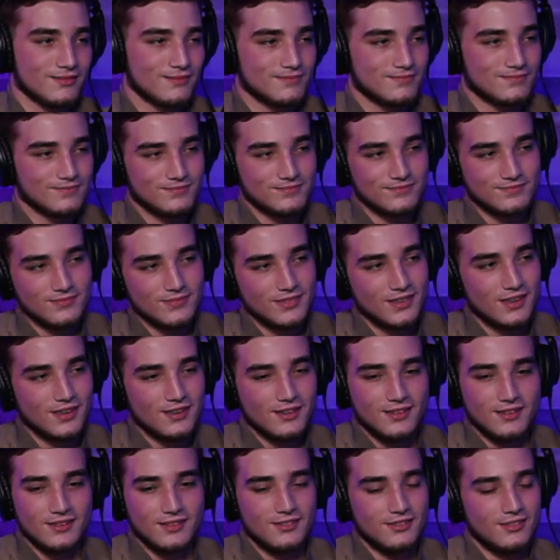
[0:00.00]
That's awesome.
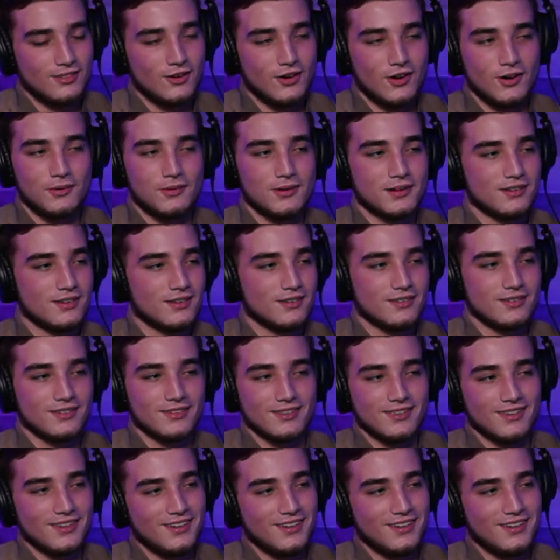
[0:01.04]
No, it wasn't.